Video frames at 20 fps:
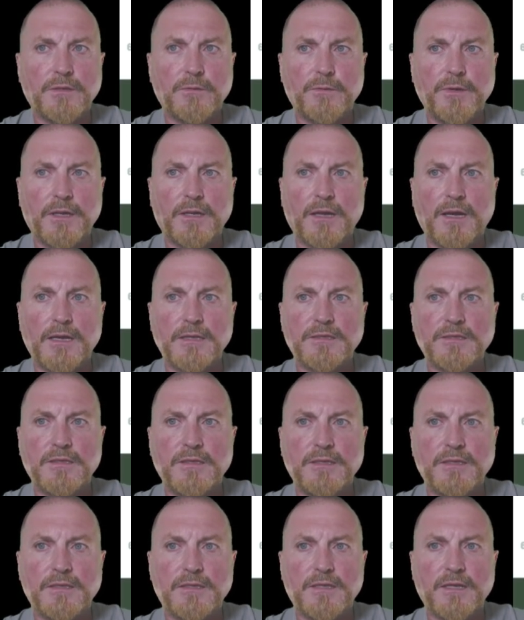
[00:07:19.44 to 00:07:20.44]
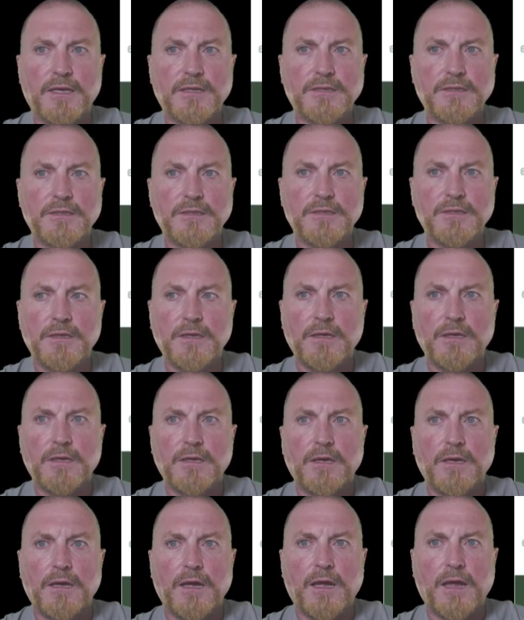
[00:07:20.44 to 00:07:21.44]
realize these things,
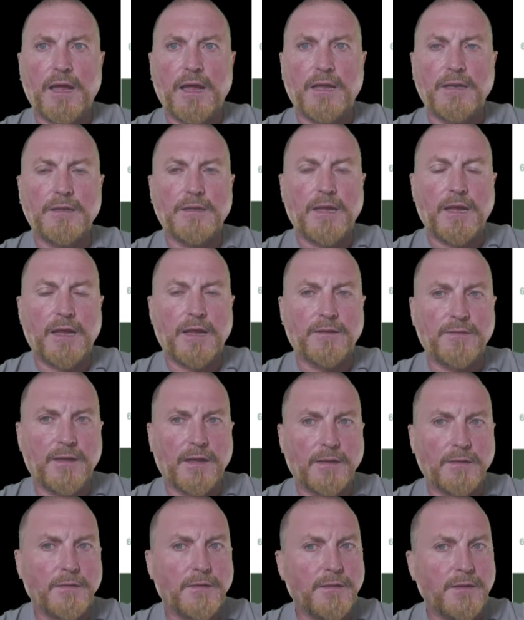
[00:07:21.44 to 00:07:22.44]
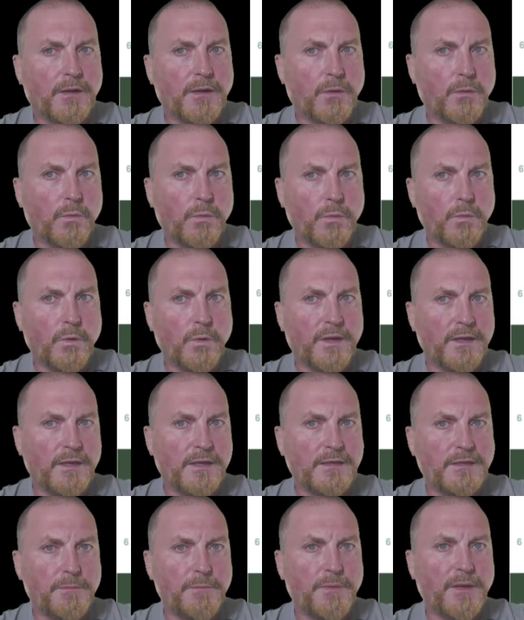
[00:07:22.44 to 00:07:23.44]
and that we
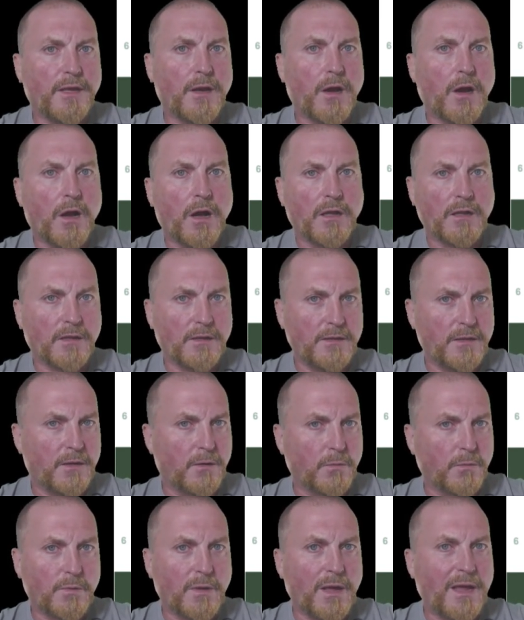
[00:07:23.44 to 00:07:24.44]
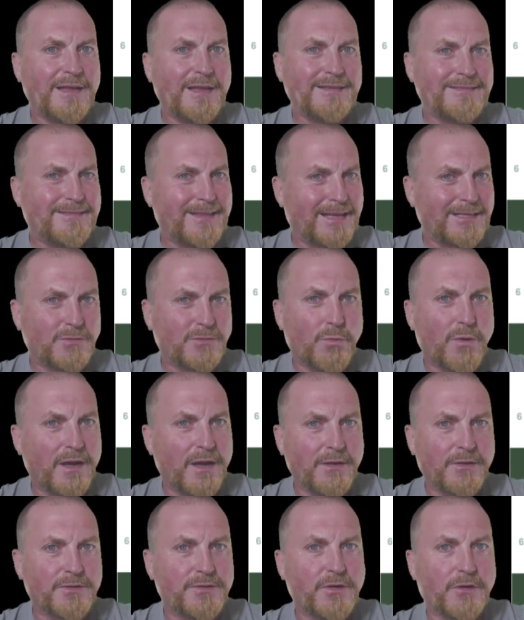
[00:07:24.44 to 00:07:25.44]
need to be that's why
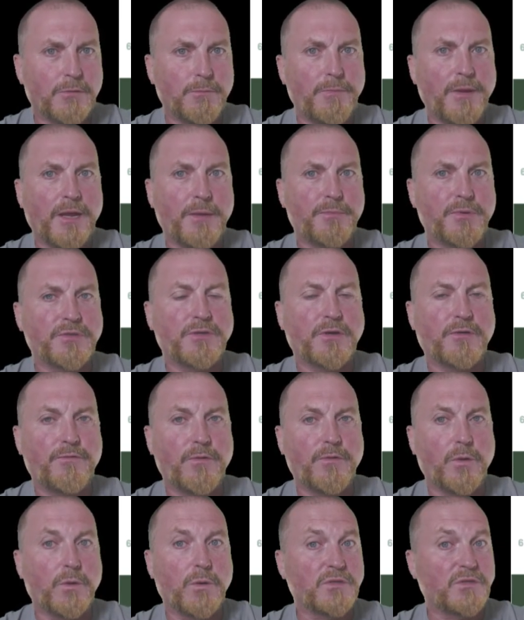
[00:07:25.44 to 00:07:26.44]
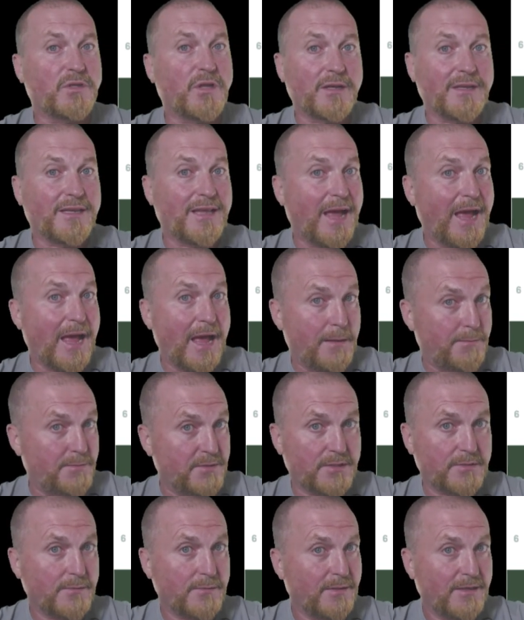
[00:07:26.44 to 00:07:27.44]
your term papers are focused on
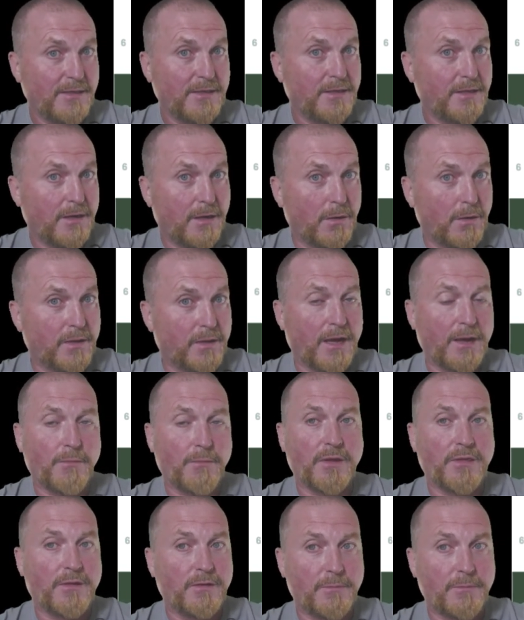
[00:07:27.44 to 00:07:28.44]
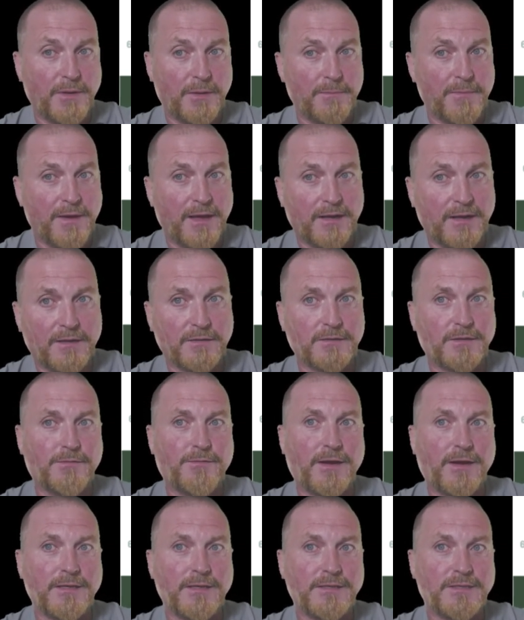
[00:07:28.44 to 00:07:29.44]
gaps. Okay, whether it be medical
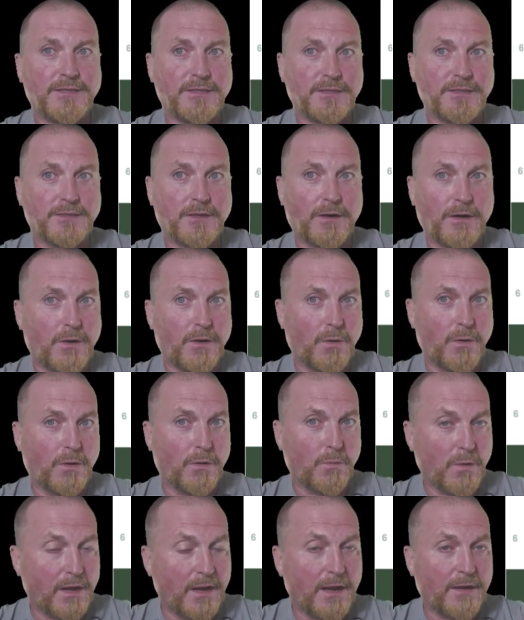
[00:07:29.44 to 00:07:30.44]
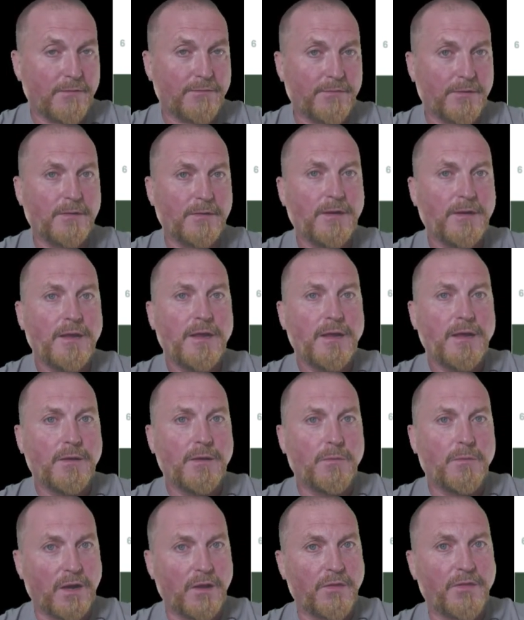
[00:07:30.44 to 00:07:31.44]
devices or whatever,
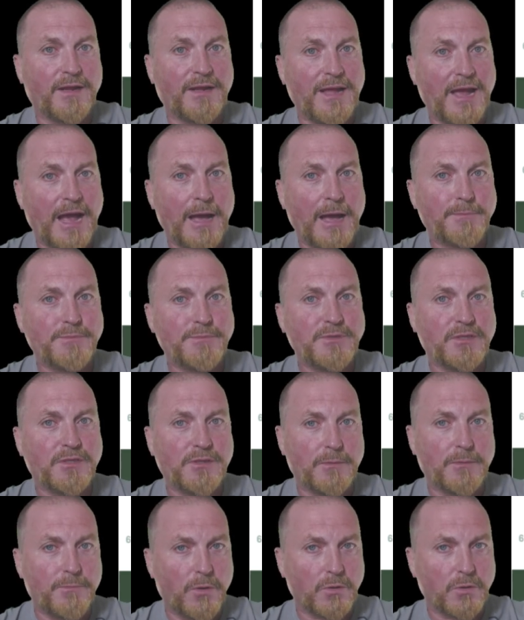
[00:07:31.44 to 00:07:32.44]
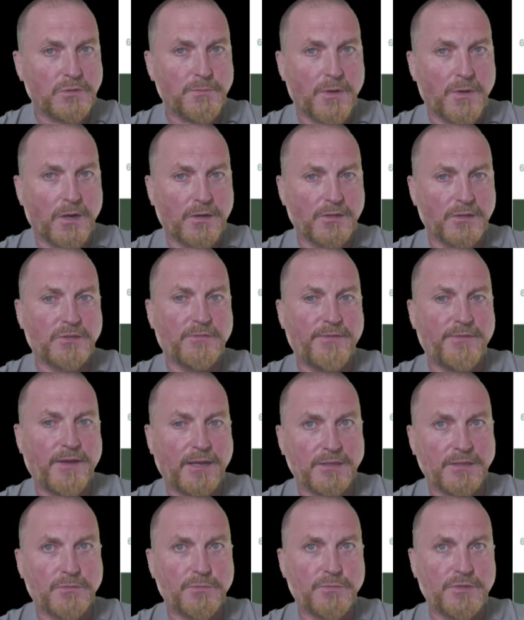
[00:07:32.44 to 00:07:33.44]
what are the gaps in the post-market
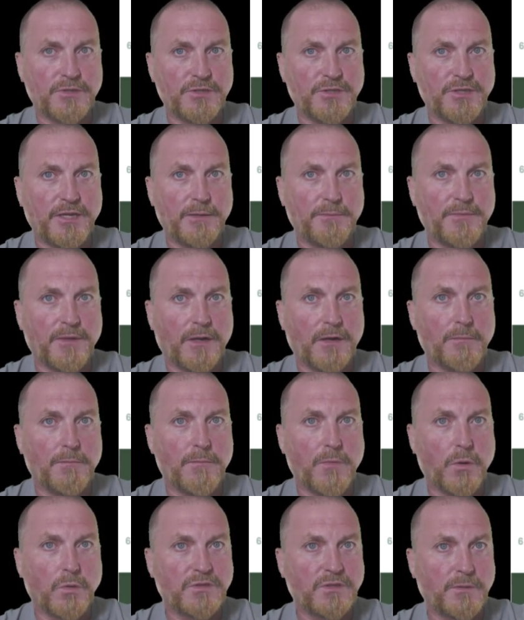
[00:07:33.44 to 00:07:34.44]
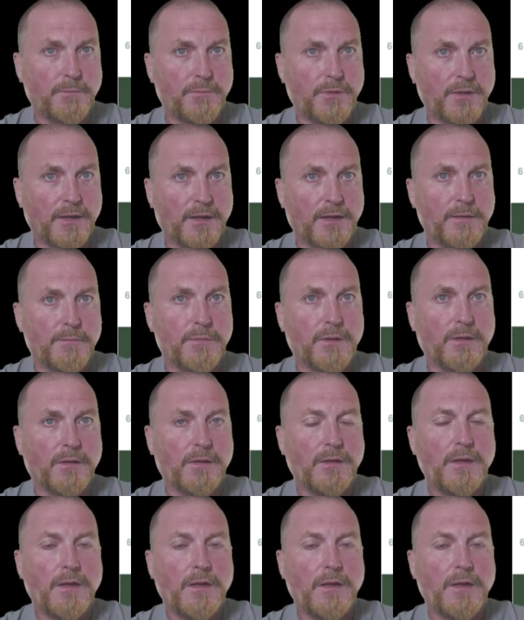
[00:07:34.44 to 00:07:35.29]
surveillance regime that are most applicable